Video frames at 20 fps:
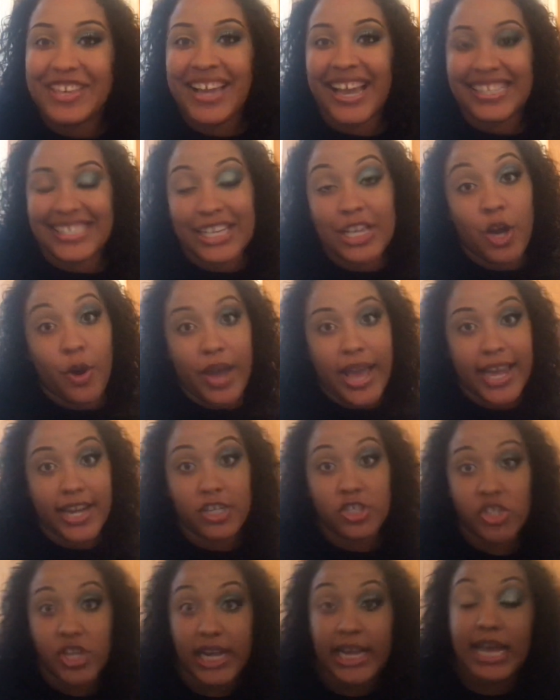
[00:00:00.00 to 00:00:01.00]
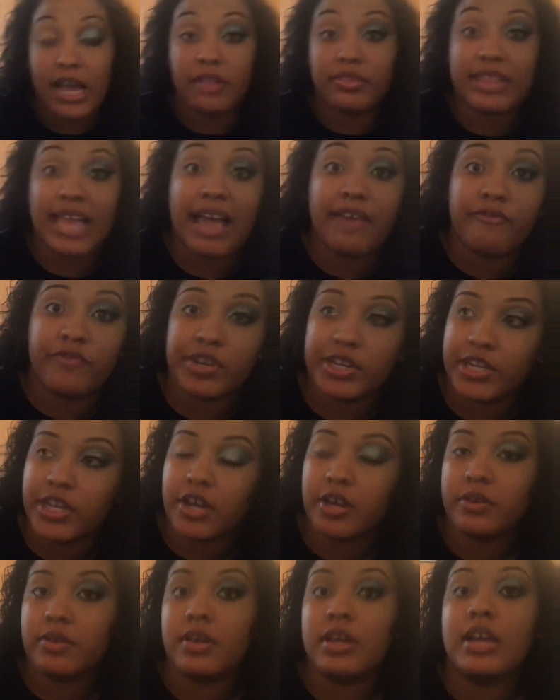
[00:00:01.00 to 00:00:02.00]
you guys can go ahead and check out that
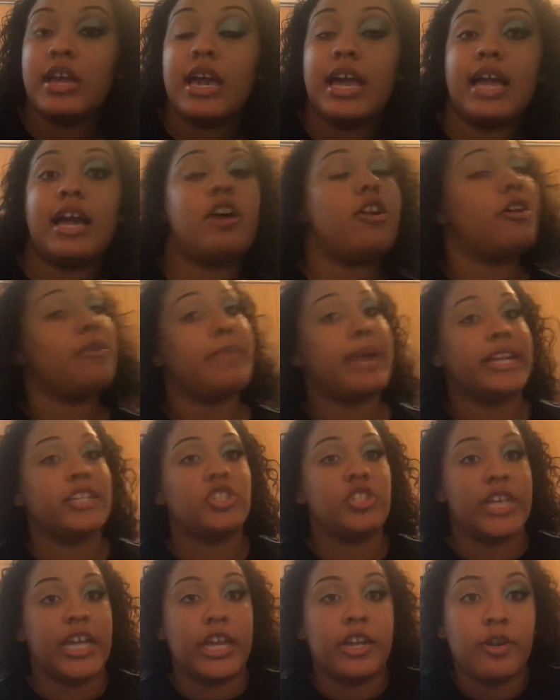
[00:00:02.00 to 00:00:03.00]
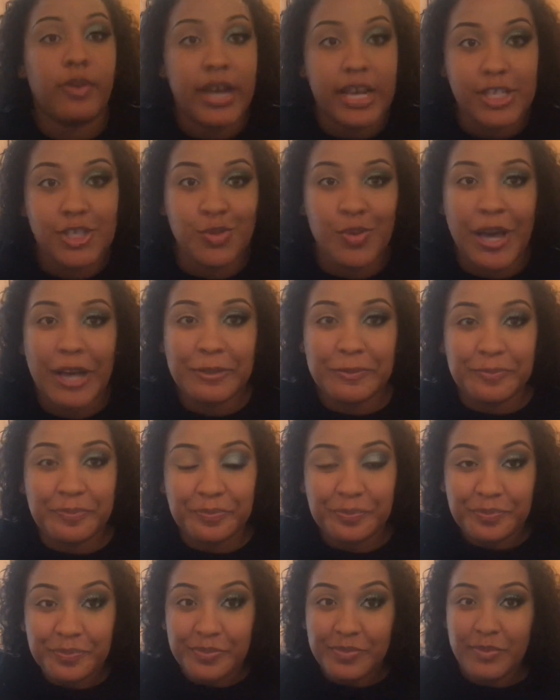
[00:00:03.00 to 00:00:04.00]
video on my channel as well.
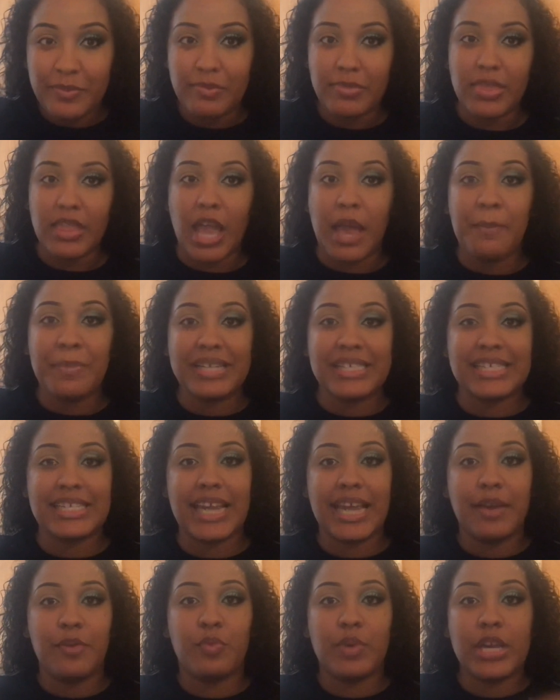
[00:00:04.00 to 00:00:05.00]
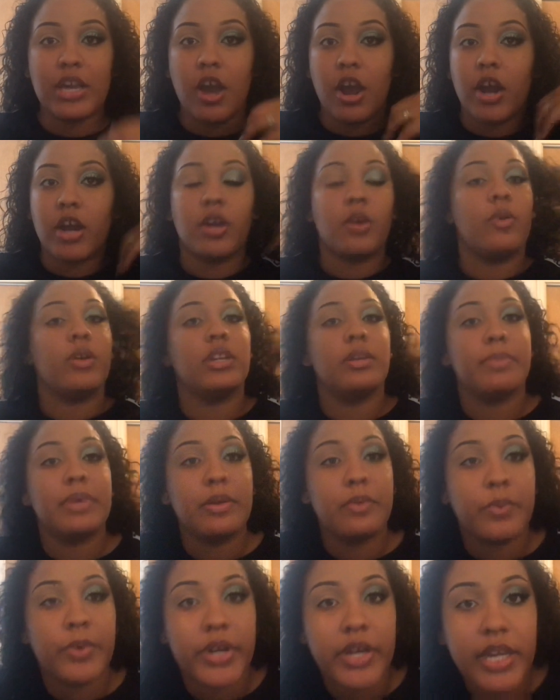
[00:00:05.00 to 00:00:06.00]
But today we are going to
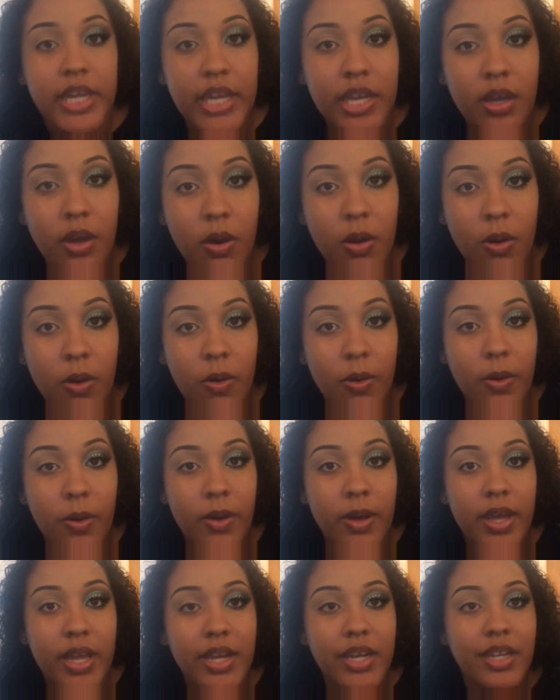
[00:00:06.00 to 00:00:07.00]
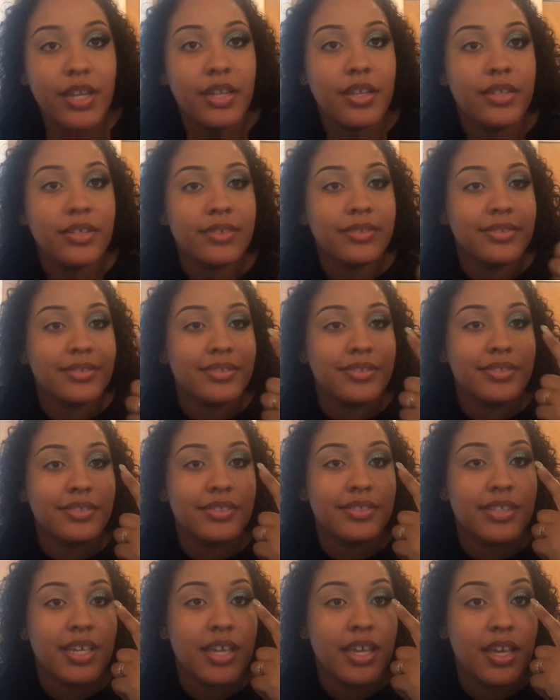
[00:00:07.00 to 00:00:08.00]
be working on
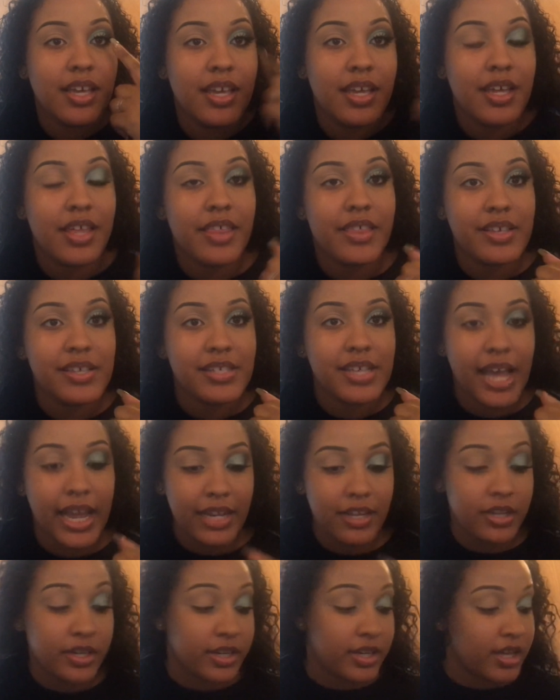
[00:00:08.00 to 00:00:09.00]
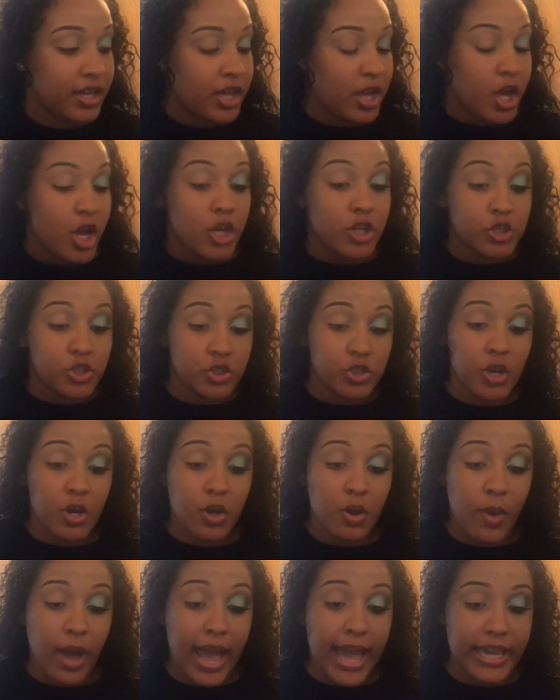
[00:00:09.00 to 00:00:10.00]
this eye look.
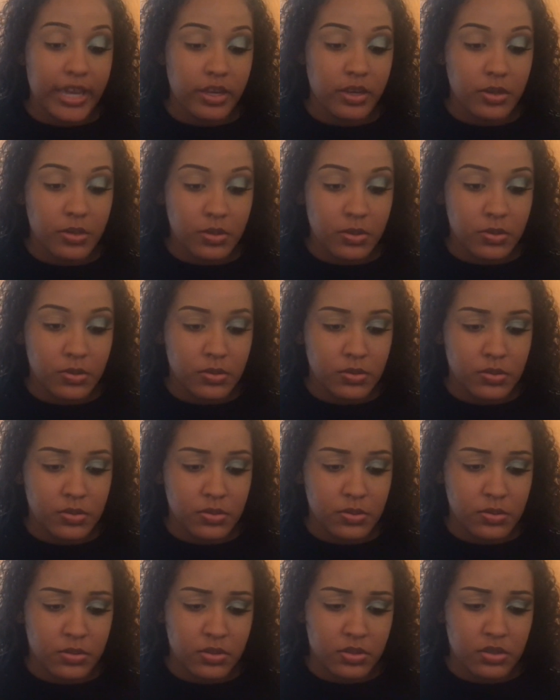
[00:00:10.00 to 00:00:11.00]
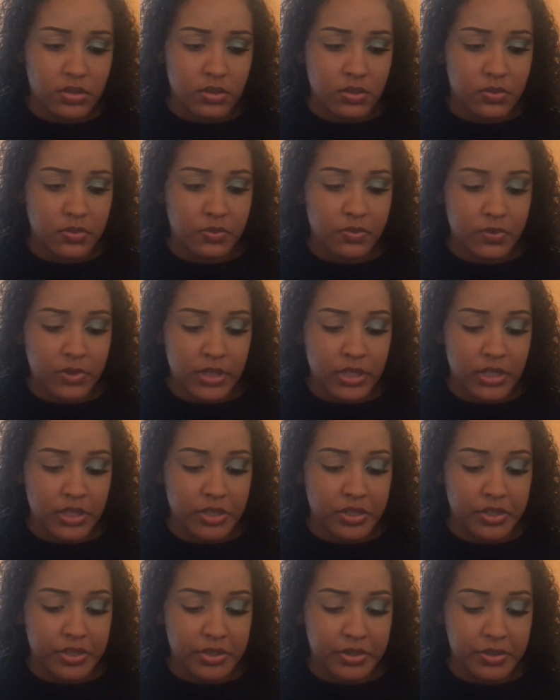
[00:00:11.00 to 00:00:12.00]
So I used four